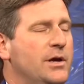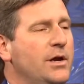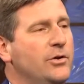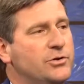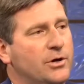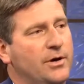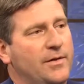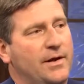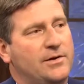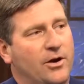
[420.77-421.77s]
injured in
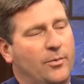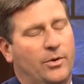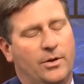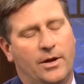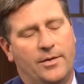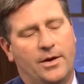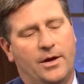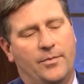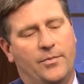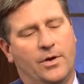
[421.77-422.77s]
that terrible
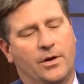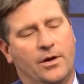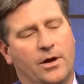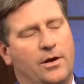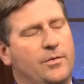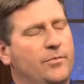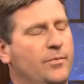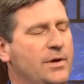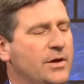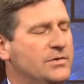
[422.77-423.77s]
gun
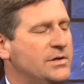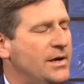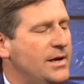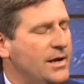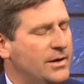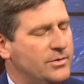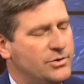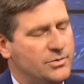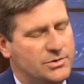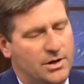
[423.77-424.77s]
incident in
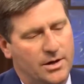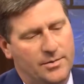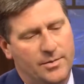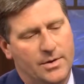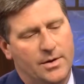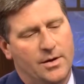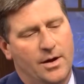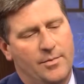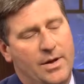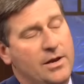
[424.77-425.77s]
Tucson
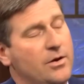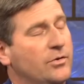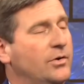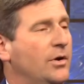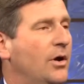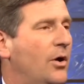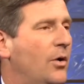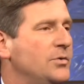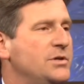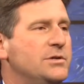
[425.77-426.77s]
many years
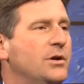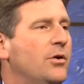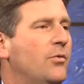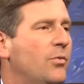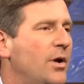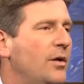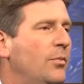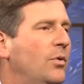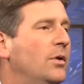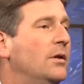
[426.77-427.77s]
ago. She's an
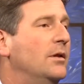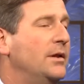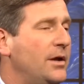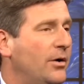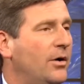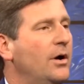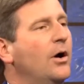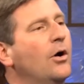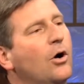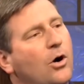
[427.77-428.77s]
incredible leader.
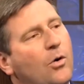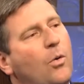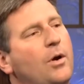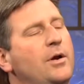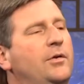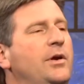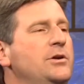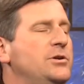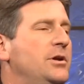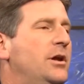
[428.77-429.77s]
Her
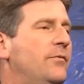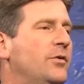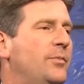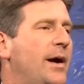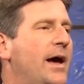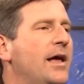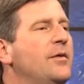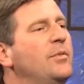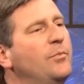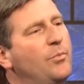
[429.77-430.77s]
organization, Giffords PAC,
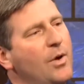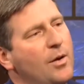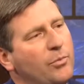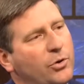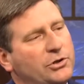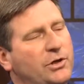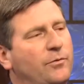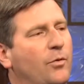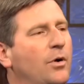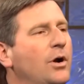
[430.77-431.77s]
have been pushing
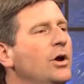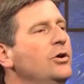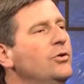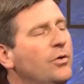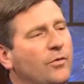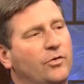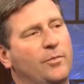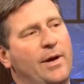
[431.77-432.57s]
for universal